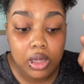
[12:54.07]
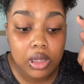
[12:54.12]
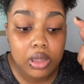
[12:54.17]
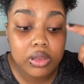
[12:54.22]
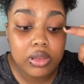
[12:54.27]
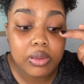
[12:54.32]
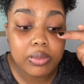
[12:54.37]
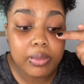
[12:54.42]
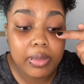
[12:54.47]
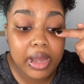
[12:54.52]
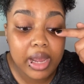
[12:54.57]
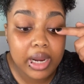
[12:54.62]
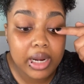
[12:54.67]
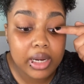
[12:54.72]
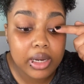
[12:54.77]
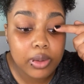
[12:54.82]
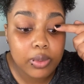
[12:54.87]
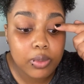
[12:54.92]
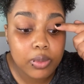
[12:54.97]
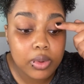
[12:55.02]
the
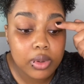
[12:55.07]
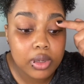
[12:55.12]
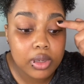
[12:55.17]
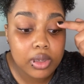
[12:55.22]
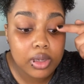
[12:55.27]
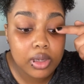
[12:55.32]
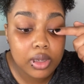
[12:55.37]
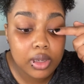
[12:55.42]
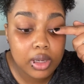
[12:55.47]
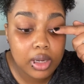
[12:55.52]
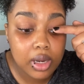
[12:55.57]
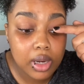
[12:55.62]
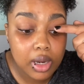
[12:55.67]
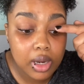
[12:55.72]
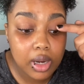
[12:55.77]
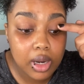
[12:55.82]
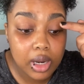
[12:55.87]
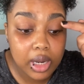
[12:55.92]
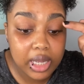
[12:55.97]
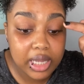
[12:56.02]
magnet one
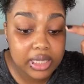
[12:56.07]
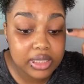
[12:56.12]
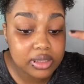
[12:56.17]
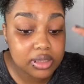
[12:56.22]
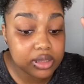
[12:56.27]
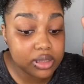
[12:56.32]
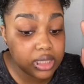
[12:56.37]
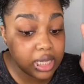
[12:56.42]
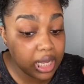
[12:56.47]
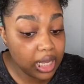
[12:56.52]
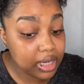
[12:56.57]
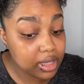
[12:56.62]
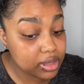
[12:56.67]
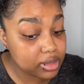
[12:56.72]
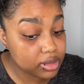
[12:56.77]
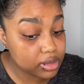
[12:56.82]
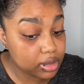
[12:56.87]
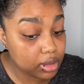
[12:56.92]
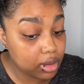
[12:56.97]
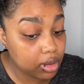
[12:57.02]
is not as
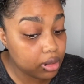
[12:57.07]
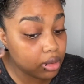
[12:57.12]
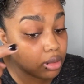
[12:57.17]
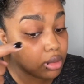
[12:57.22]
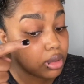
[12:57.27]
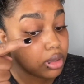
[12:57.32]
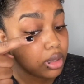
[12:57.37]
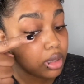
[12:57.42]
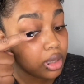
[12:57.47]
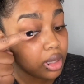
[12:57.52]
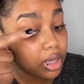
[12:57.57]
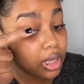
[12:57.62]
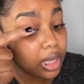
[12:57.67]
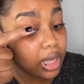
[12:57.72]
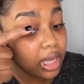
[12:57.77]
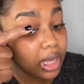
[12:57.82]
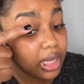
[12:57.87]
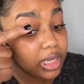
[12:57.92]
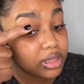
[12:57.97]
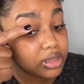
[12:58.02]
long
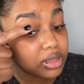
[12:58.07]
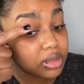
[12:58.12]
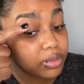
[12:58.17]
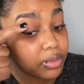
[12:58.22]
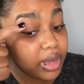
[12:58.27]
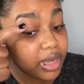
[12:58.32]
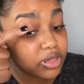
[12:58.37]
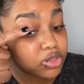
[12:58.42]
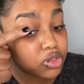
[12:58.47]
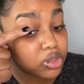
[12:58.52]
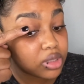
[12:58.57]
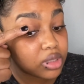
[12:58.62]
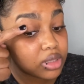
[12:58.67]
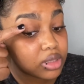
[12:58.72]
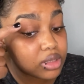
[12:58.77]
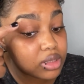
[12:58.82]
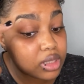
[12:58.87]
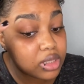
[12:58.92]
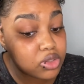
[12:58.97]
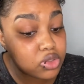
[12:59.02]
as the Magic
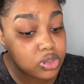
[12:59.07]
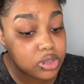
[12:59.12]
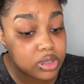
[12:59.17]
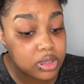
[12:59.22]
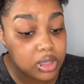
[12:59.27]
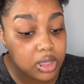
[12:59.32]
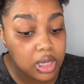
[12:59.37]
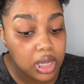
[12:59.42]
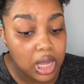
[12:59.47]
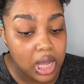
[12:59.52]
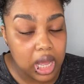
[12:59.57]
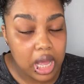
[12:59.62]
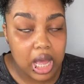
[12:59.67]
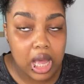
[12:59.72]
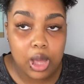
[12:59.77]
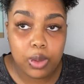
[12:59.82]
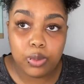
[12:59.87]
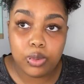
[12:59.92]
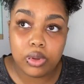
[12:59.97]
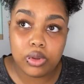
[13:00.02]
Extension.
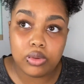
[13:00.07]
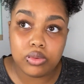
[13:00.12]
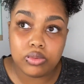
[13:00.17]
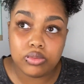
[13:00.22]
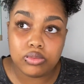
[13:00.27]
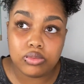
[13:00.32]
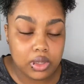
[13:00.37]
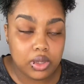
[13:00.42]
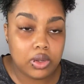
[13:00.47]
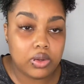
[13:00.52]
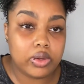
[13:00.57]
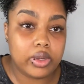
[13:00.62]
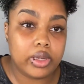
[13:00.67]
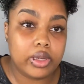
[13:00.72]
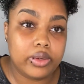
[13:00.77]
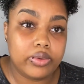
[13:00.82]
I won't, okay,